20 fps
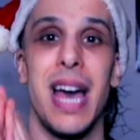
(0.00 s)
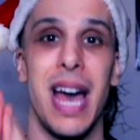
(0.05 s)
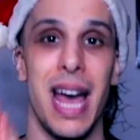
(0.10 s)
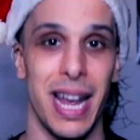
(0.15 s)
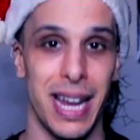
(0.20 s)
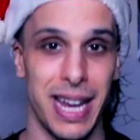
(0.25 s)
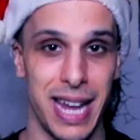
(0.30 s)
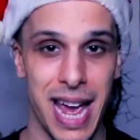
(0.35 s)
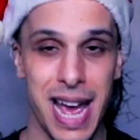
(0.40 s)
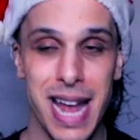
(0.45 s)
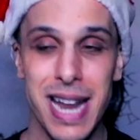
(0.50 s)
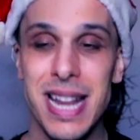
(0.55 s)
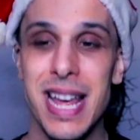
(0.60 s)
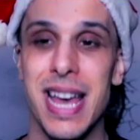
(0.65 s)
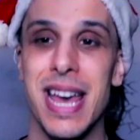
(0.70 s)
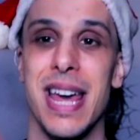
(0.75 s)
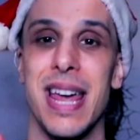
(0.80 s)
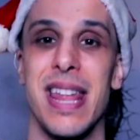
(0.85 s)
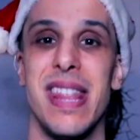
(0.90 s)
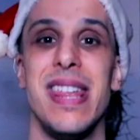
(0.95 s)
Again,
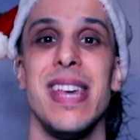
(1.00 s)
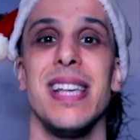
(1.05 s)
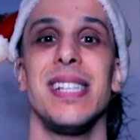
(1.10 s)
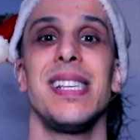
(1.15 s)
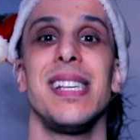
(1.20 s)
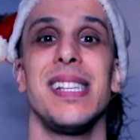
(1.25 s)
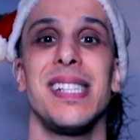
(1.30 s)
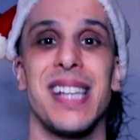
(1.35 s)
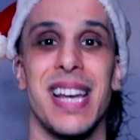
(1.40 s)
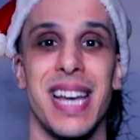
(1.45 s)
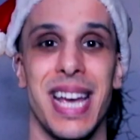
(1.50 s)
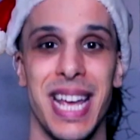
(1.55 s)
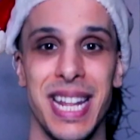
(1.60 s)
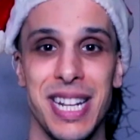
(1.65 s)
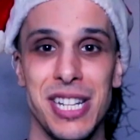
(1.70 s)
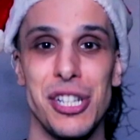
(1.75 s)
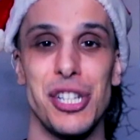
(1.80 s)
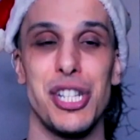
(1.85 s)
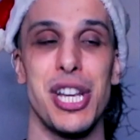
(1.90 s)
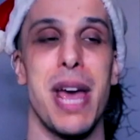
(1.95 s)
this is a
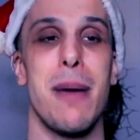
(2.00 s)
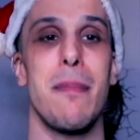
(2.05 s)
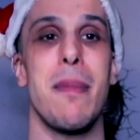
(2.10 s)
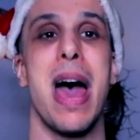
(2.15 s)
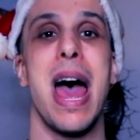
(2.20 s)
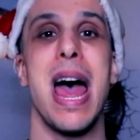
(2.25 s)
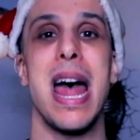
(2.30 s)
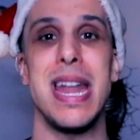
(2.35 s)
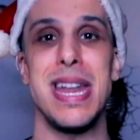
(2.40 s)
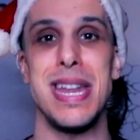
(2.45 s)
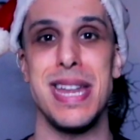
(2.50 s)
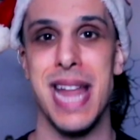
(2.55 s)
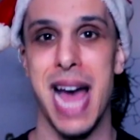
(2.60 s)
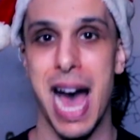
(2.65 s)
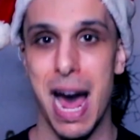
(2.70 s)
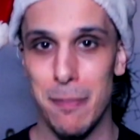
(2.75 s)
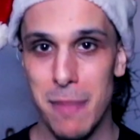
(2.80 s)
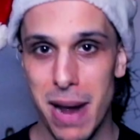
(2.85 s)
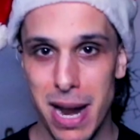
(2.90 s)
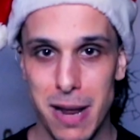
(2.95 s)
hidden gem
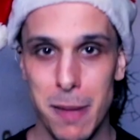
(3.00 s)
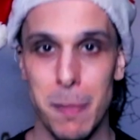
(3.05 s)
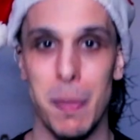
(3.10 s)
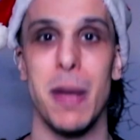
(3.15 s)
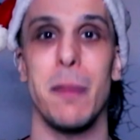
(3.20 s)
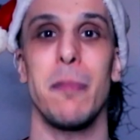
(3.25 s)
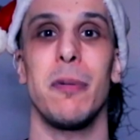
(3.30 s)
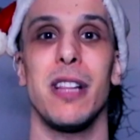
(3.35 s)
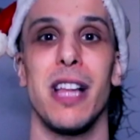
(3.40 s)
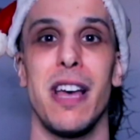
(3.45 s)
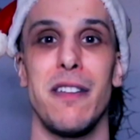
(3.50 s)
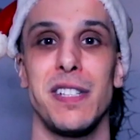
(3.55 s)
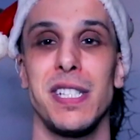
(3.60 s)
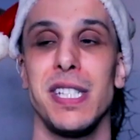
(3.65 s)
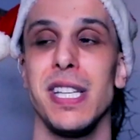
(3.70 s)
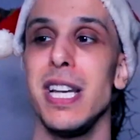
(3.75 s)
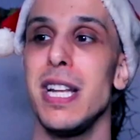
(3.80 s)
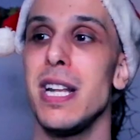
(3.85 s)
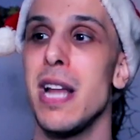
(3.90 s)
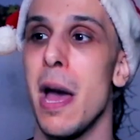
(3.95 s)
not many people have
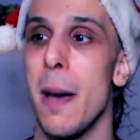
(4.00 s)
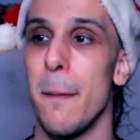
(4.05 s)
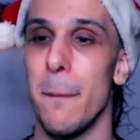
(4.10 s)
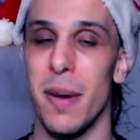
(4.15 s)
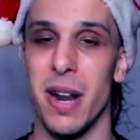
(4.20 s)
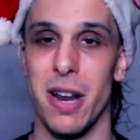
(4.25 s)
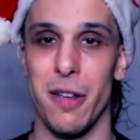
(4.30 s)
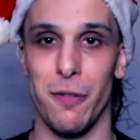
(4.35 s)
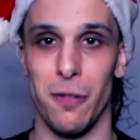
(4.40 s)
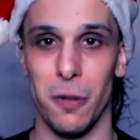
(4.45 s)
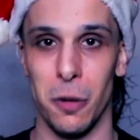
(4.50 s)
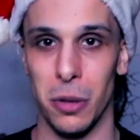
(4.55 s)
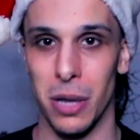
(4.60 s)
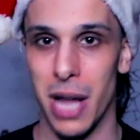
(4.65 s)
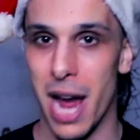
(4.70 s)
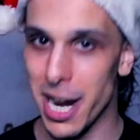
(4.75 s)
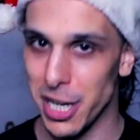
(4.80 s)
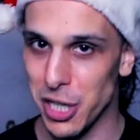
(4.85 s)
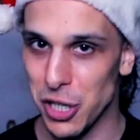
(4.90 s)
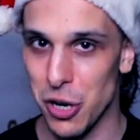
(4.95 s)
seen, but if you
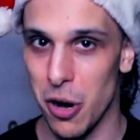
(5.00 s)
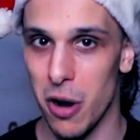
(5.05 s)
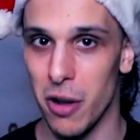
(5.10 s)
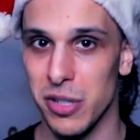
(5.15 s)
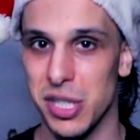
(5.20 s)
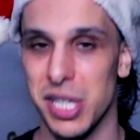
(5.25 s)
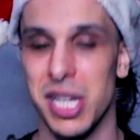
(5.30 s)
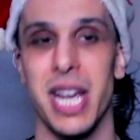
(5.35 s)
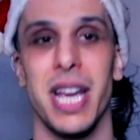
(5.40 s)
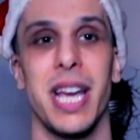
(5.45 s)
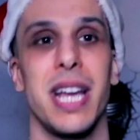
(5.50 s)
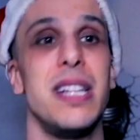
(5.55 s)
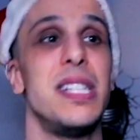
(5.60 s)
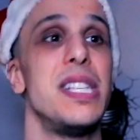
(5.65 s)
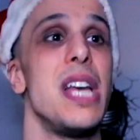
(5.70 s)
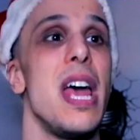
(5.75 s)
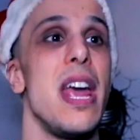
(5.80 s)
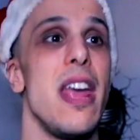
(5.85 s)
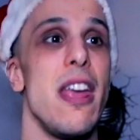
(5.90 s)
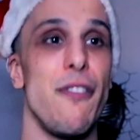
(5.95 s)
like Charles Dickens,
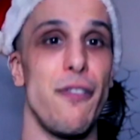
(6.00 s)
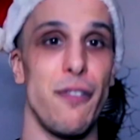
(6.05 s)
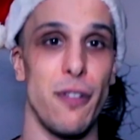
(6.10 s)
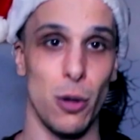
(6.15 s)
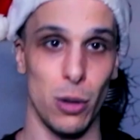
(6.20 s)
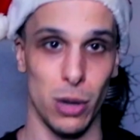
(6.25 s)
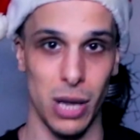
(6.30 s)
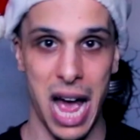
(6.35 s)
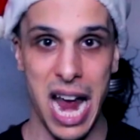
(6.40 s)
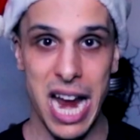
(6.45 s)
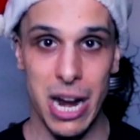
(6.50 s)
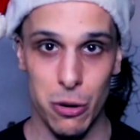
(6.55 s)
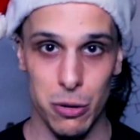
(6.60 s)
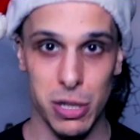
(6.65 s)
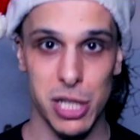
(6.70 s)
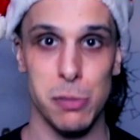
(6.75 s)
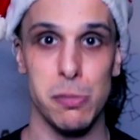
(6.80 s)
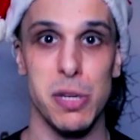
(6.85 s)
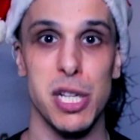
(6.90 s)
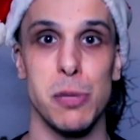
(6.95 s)
if you like
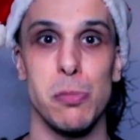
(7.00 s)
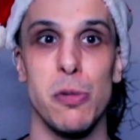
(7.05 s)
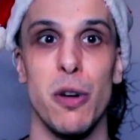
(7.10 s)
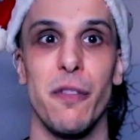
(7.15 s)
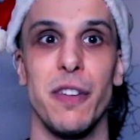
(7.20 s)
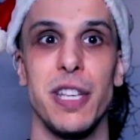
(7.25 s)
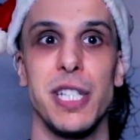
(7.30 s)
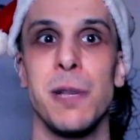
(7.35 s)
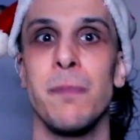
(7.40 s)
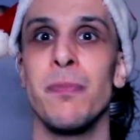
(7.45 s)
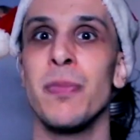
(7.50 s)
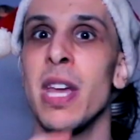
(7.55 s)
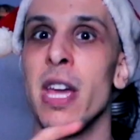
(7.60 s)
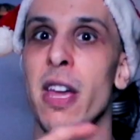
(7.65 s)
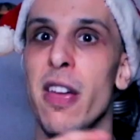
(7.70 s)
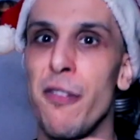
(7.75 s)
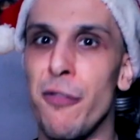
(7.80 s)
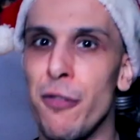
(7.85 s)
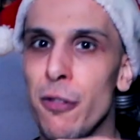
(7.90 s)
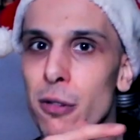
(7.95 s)
Christmas movies,
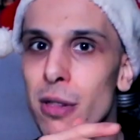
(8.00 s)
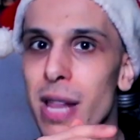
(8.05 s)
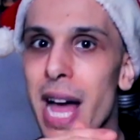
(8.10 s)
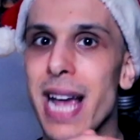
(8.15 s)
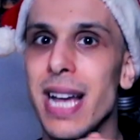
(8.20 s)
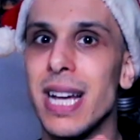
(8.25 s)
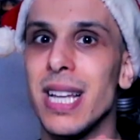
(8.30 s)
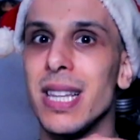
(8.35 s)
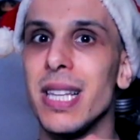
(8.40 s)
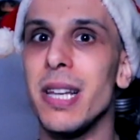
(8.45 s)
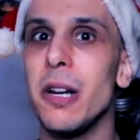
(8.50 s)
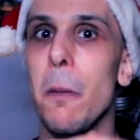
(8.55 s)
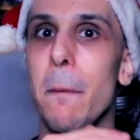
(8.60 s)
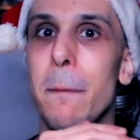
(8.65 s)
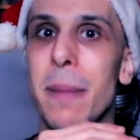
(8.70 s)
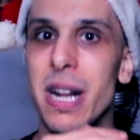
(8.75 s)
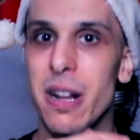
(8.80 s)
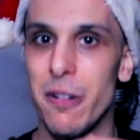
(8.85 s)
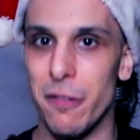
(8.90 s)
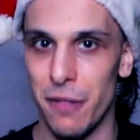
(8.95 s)
if you like a little
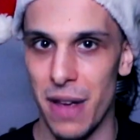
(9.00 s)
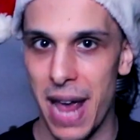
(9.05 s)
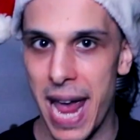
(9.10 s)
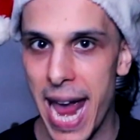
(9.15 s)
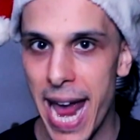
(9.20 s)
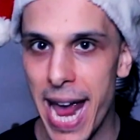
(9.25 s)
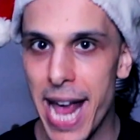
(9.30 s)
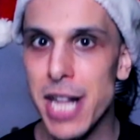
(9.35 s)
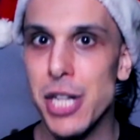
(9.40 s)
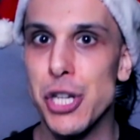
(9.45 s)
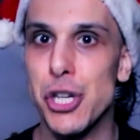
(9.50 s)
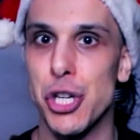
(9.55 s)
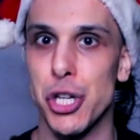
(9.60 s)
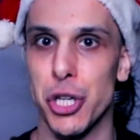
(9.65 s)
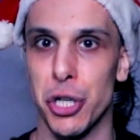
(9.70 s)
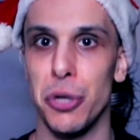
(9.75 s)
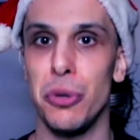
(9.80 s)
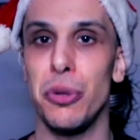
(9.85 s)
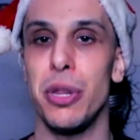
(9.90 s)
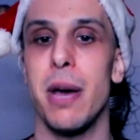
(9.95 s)
bit of edge
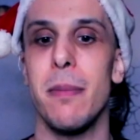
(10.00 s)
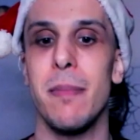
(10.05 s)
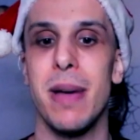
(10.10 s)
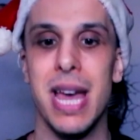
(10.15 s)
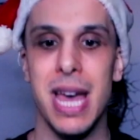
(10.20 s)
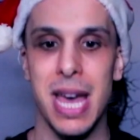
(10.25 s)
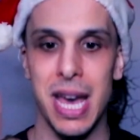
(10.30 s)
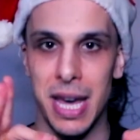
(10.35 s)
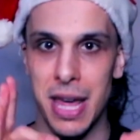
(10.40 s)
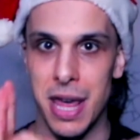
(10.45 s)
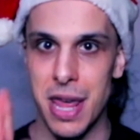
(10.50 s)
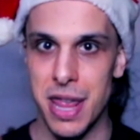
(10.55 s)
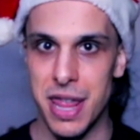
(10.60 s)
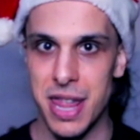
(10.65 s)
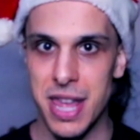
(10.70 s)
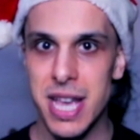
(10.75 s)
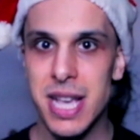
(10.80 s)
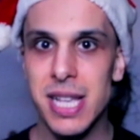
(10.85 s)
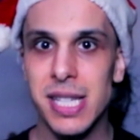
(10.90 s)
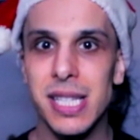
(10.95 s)
to them,
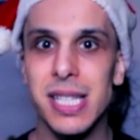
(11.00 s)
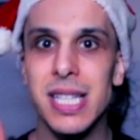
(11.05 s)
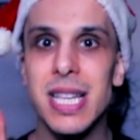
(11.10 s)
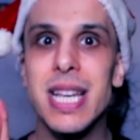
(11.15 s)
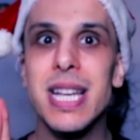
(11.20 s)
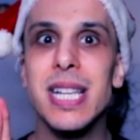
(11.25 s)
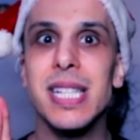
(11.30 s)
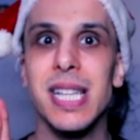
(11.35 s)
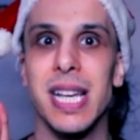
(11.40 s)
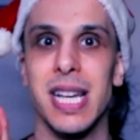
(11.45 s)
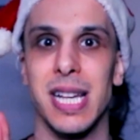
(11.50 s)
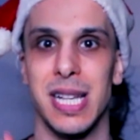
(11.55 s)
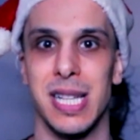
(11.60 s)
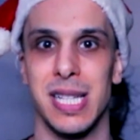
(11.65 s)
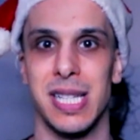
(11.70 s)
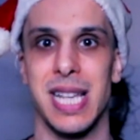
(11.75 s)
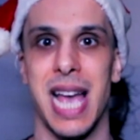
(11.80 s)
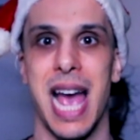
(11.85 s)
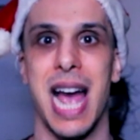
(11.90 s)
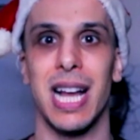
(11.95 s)
this is
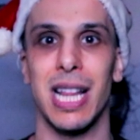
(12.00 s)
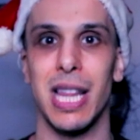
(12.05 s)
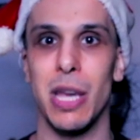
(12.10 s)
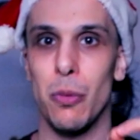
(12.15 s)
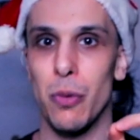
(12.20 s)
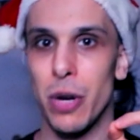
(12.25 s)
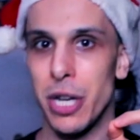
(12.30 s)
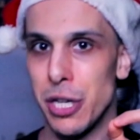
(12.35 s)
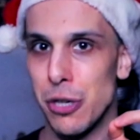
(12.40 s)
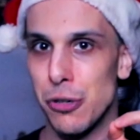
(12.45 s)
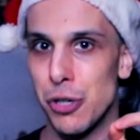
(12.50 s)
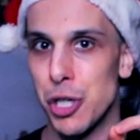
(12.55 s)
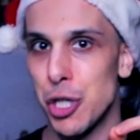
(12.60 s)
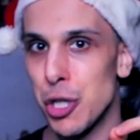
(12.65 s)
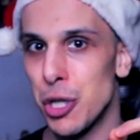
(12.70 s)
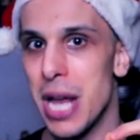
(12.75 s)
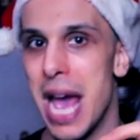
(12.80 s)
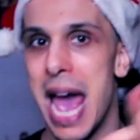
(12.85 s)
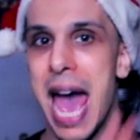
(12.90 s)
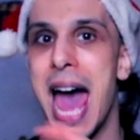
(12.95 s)
exactly what you
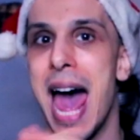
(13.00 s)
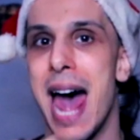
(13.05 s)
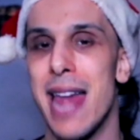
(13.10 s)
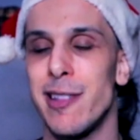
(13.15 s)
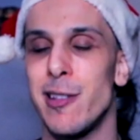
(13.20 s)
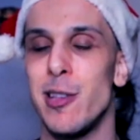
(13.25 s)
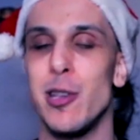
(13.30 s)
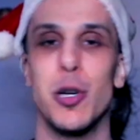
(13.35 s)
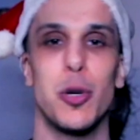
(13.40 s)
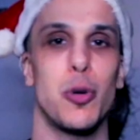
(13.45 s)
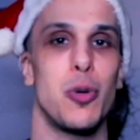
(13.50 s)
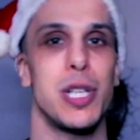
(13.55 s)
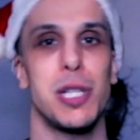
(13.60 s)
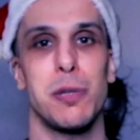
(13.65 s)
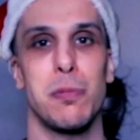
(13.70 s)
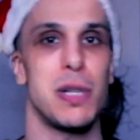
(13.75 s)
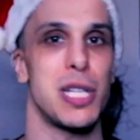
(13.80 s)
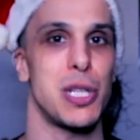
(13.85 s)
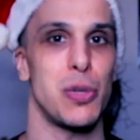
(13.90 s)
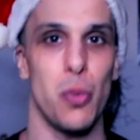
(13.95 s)
should add to your
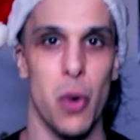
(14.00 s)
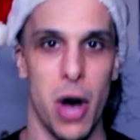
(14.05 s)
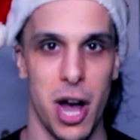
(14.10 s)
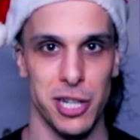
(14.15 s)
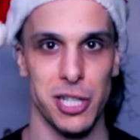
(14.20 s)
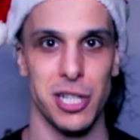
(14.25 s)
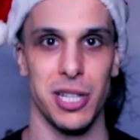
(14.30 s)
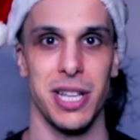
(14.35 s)
Christmas watch